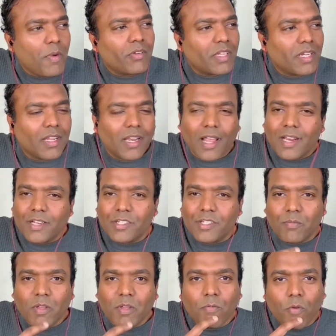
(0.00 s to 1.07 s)
analogy
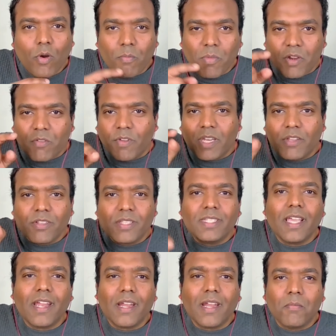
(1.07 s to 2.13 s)
before, but when you
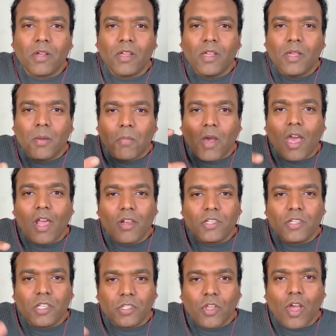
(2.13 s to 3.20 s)
said biology
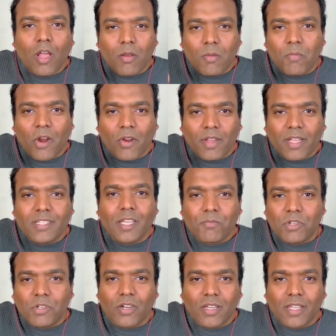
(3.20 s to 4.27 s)
is all about
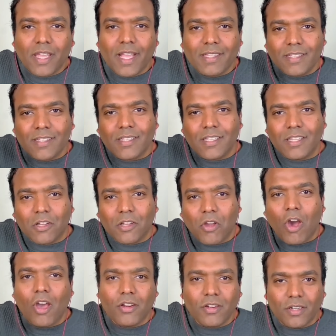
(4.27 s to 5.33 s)
exceptional cases in the
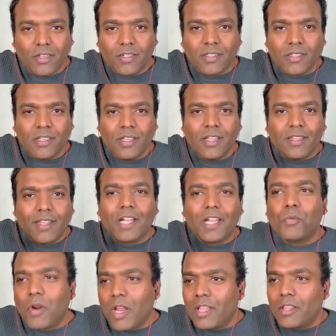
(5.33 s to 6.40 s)
corners, that's
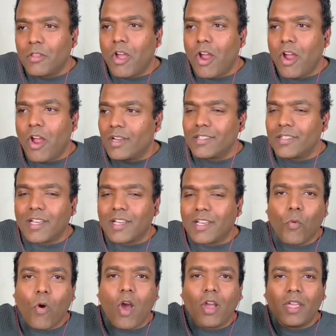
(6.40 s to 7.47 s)
what I thought. It's like
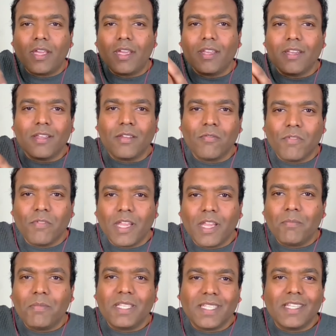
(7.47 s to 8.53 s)
walking in a very
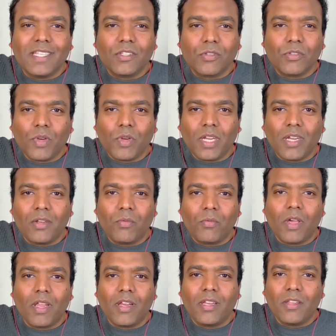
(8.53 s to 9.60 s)
busy street,
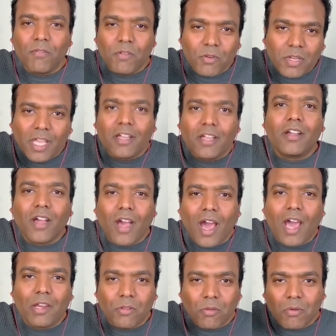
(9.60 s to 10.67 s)
wherein if you take a car,
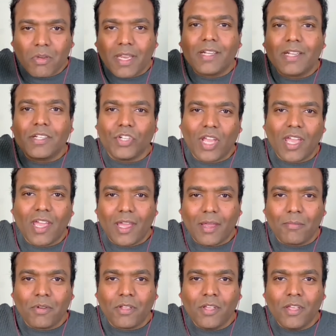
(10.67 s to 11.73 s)
you'll get jammed.
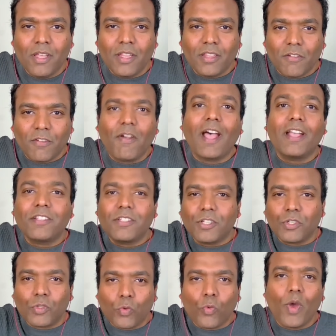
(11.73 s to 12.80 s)
The
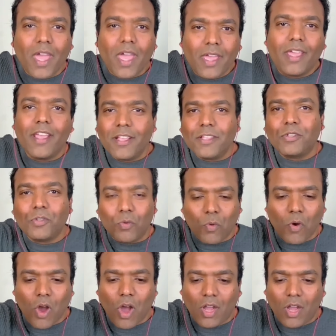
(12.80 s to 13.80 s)
fastest way is to walk.